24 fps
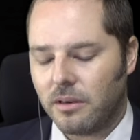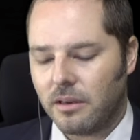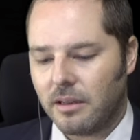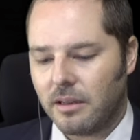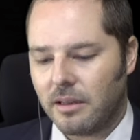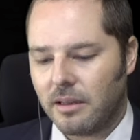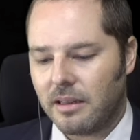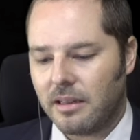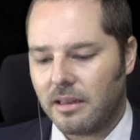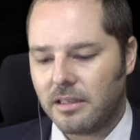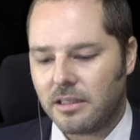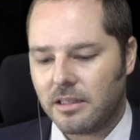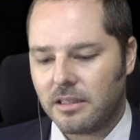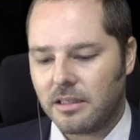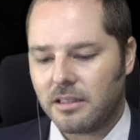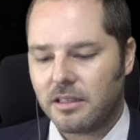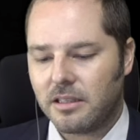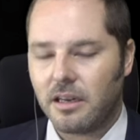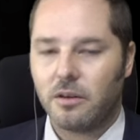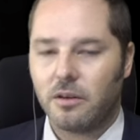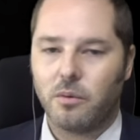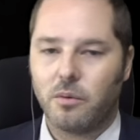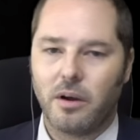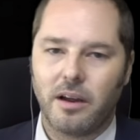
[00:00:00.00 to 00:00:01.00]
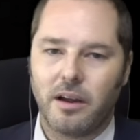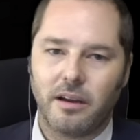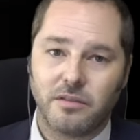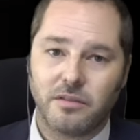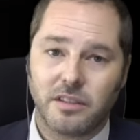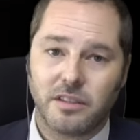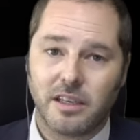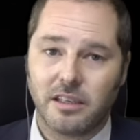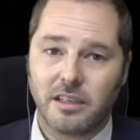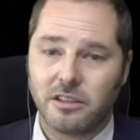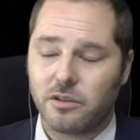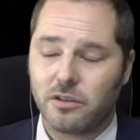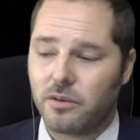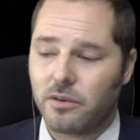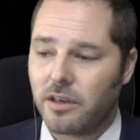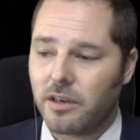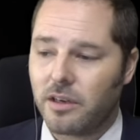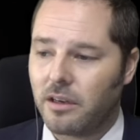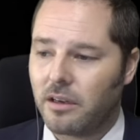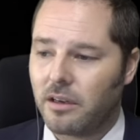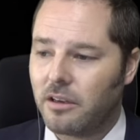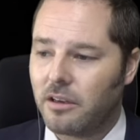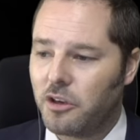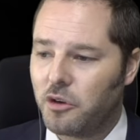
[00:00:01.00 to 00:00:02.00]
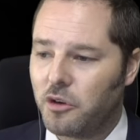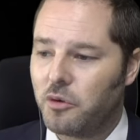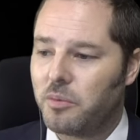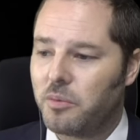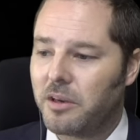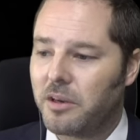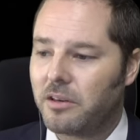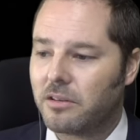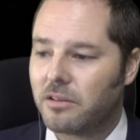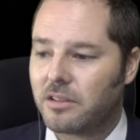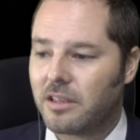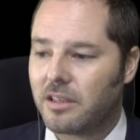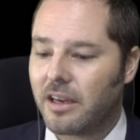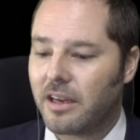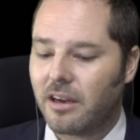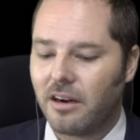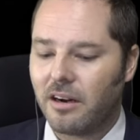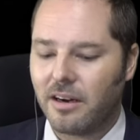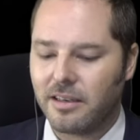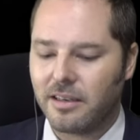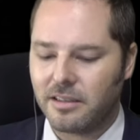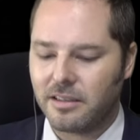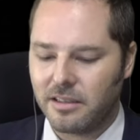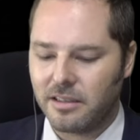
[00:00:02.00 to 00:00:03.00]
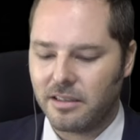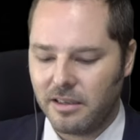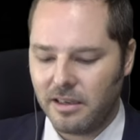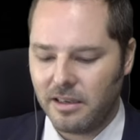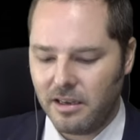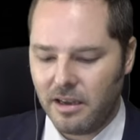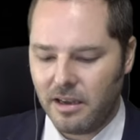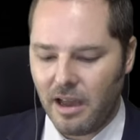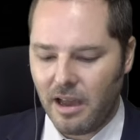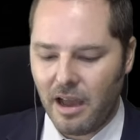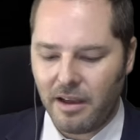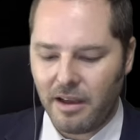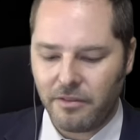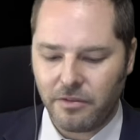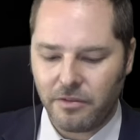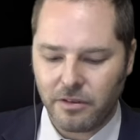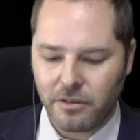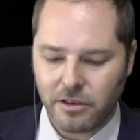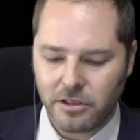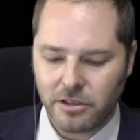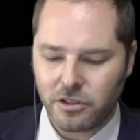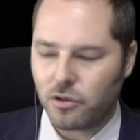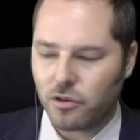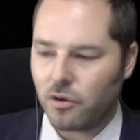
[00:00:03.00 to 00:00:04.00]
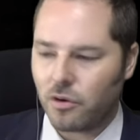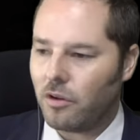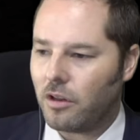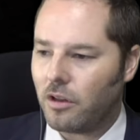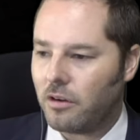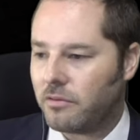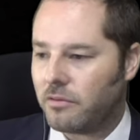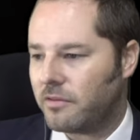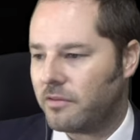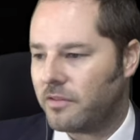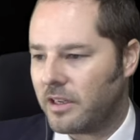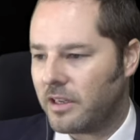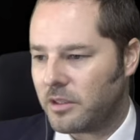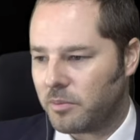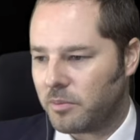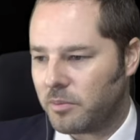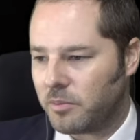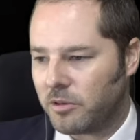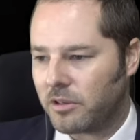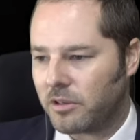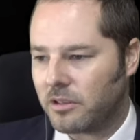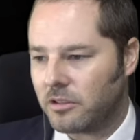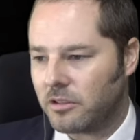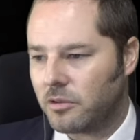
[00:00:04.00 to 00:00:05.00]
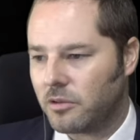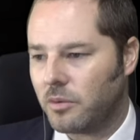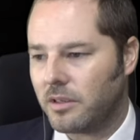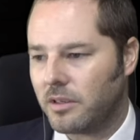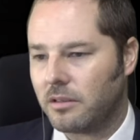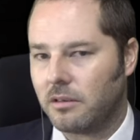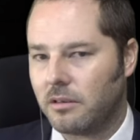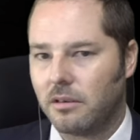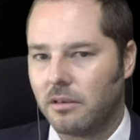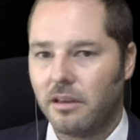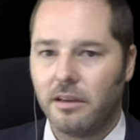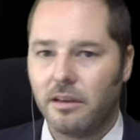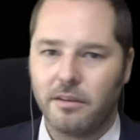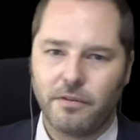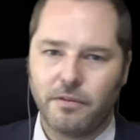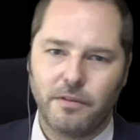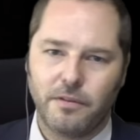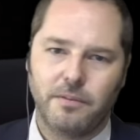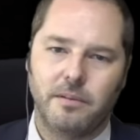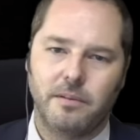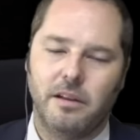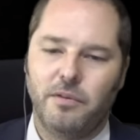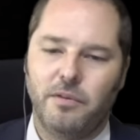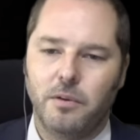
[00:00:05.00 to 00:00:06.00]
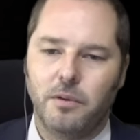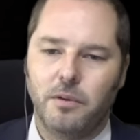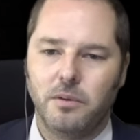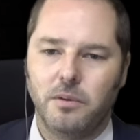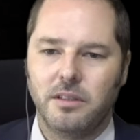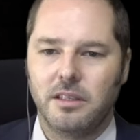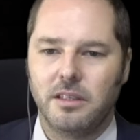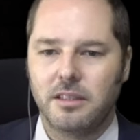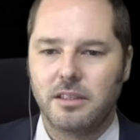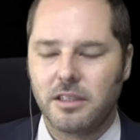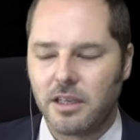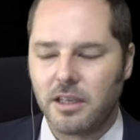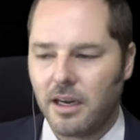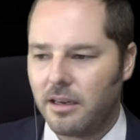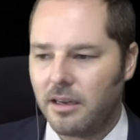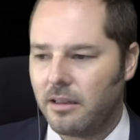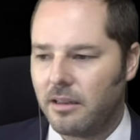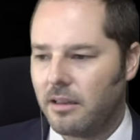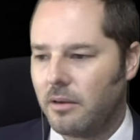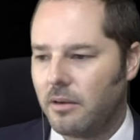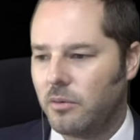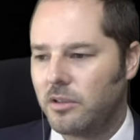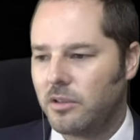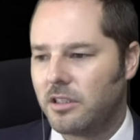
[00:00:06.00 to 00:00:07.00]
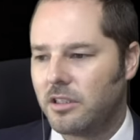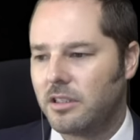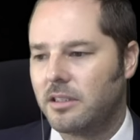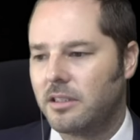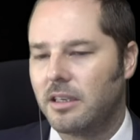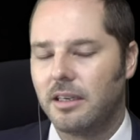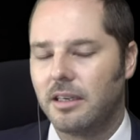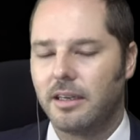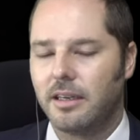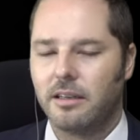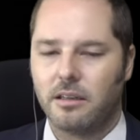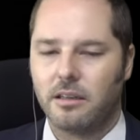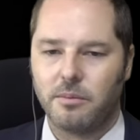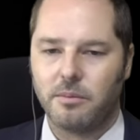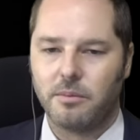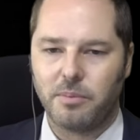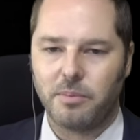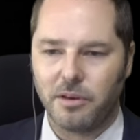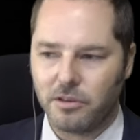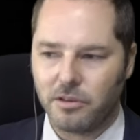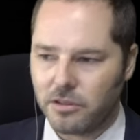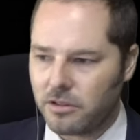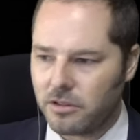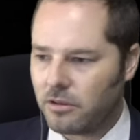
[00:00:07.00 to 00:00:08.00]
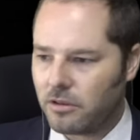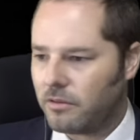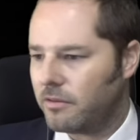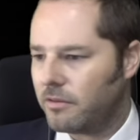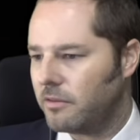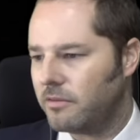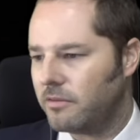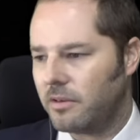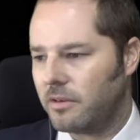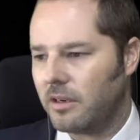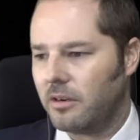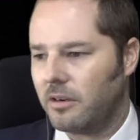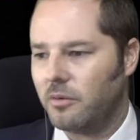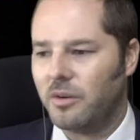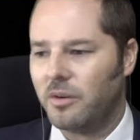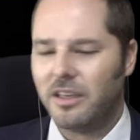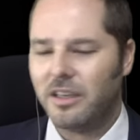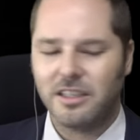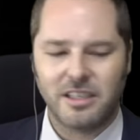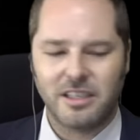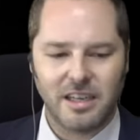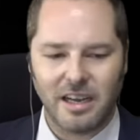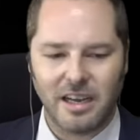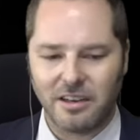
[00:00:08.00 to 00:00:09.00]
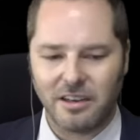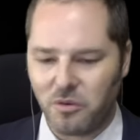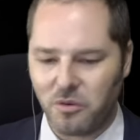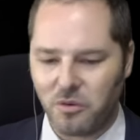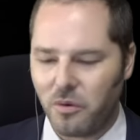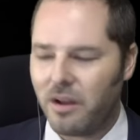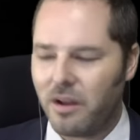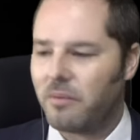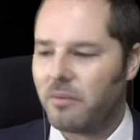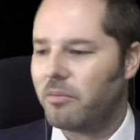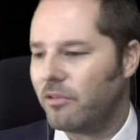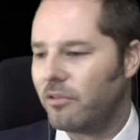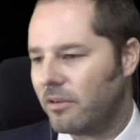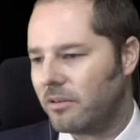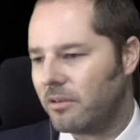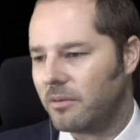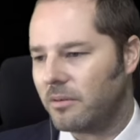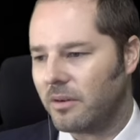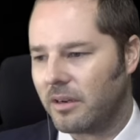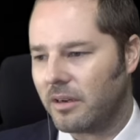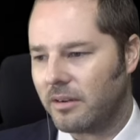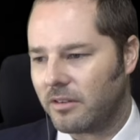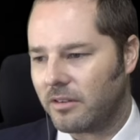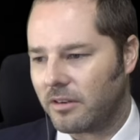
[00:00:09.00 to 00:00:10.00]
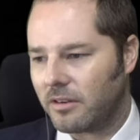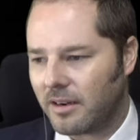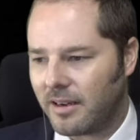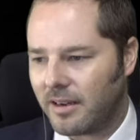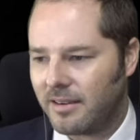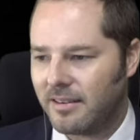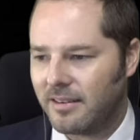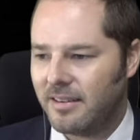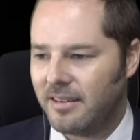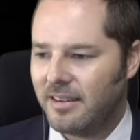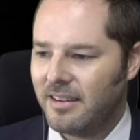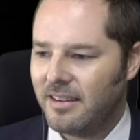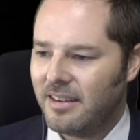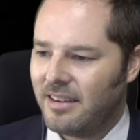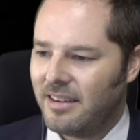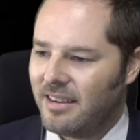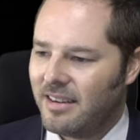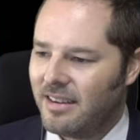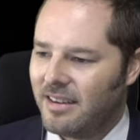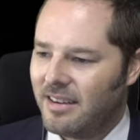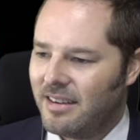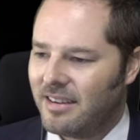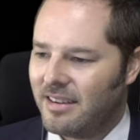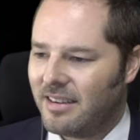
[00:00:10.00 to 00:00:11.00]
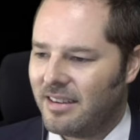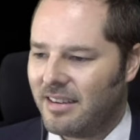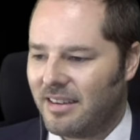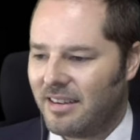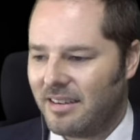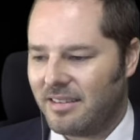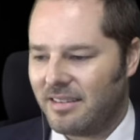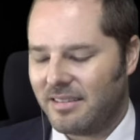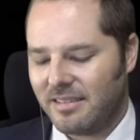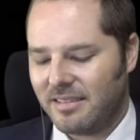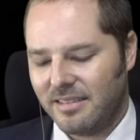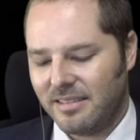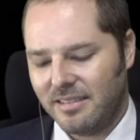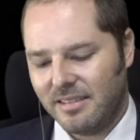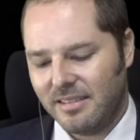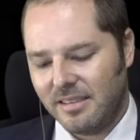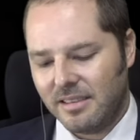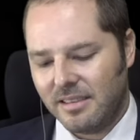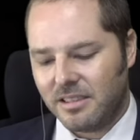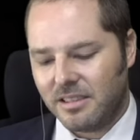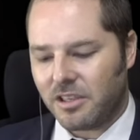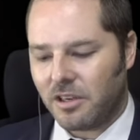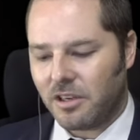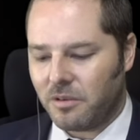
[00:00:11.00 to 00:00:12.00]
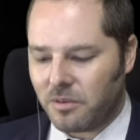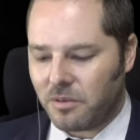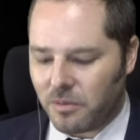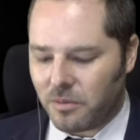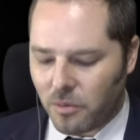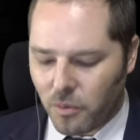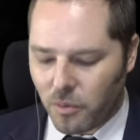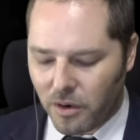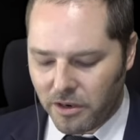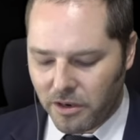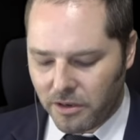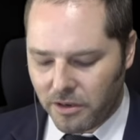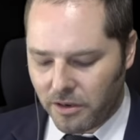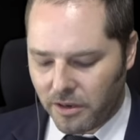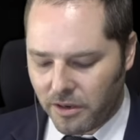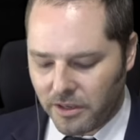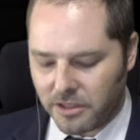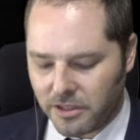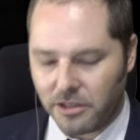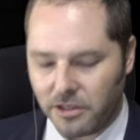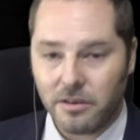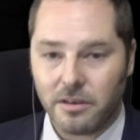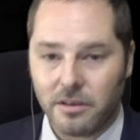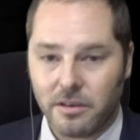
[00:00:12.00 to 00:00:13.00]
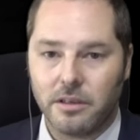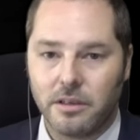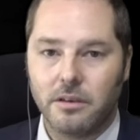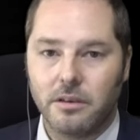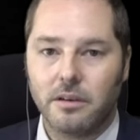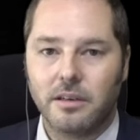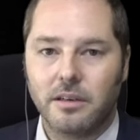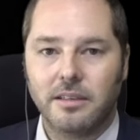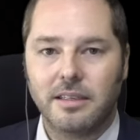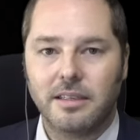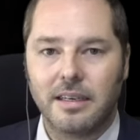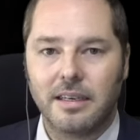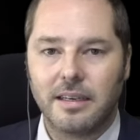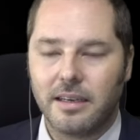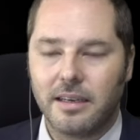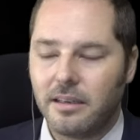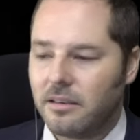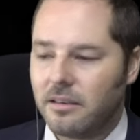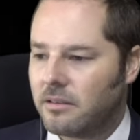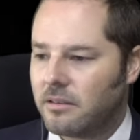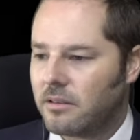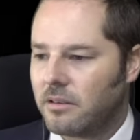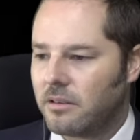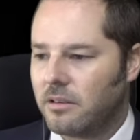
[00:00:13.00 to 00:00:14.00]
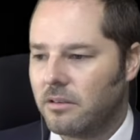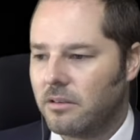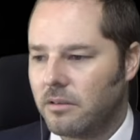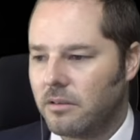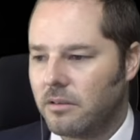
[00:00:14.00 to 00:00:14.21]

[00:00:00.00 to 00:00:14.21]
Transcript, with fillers: this is their way of censoring you because they can't have control over Facebook and Twitter. If if it was in China, they would just delete the posts off of DeChat or Weibo or whatever, right? Yeah, yeah, yeah. So what are you going to do? Are you going to delete it? Or are you